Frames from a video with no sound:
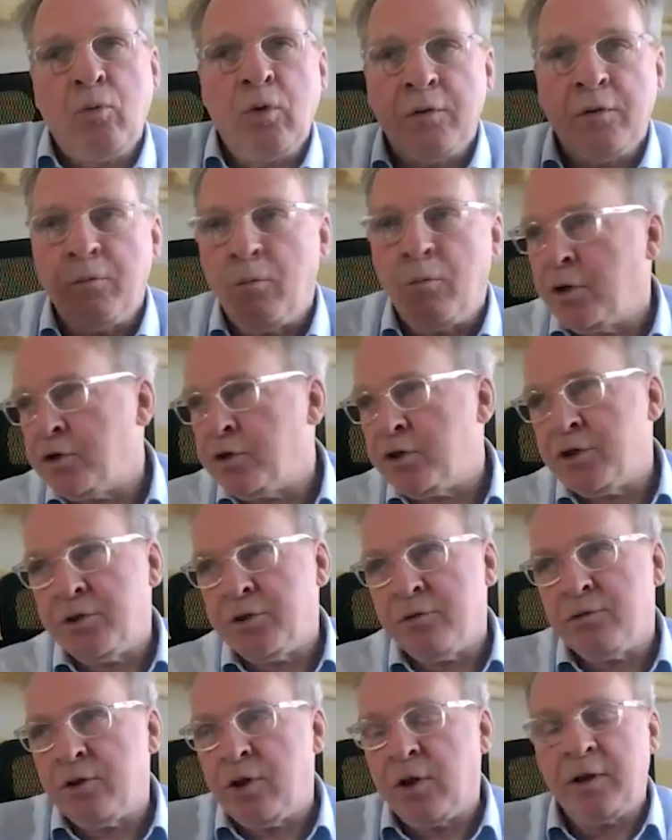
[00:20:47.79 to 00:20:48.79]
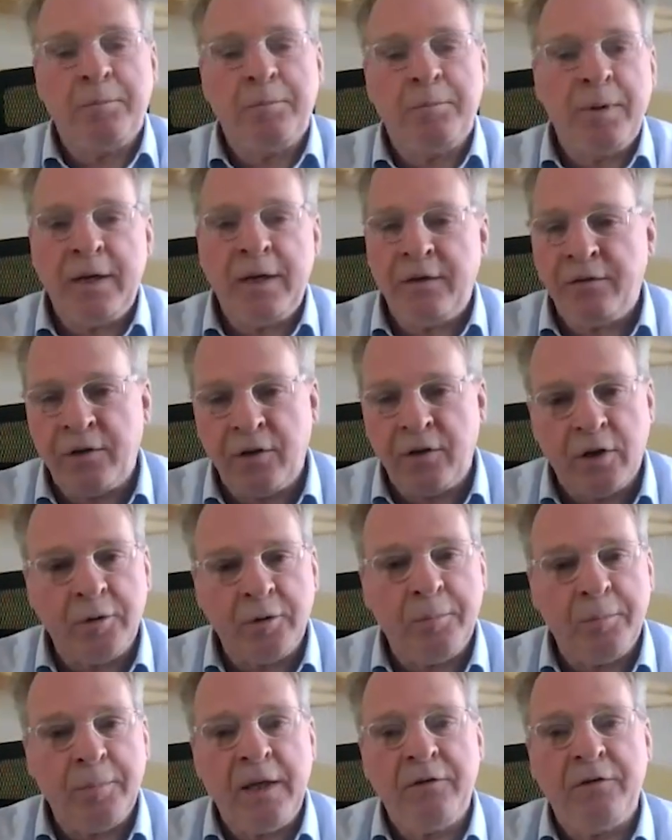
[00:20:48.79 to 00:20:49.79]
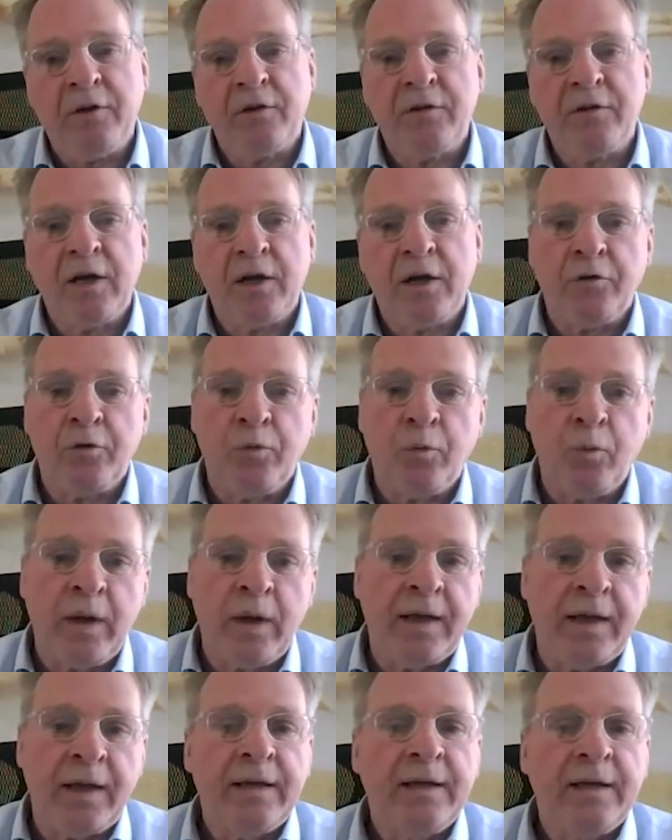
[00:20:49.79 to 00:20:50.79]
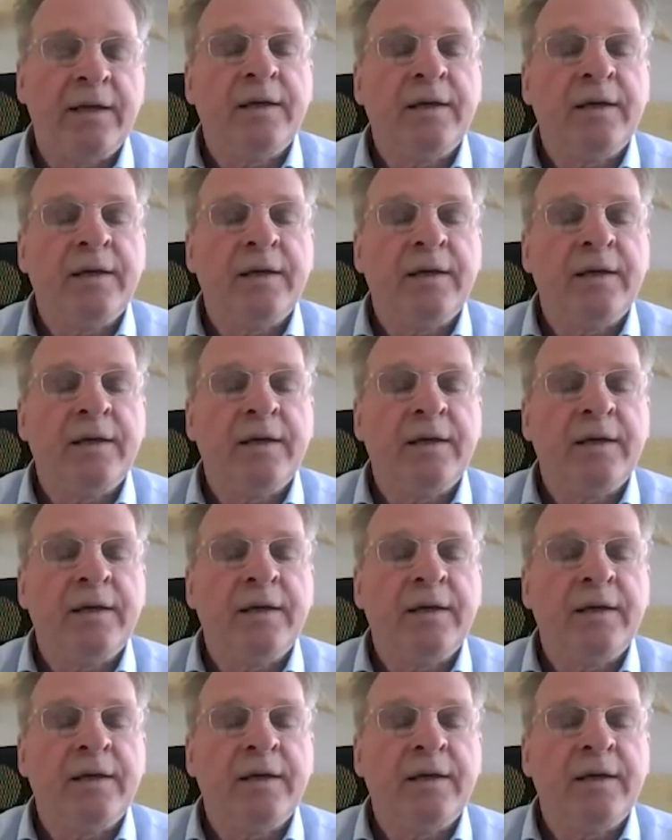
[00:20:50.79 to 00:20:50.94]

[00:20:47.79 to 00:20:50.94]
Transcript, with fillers: Once you've done the basics, you've got the basics out of the way.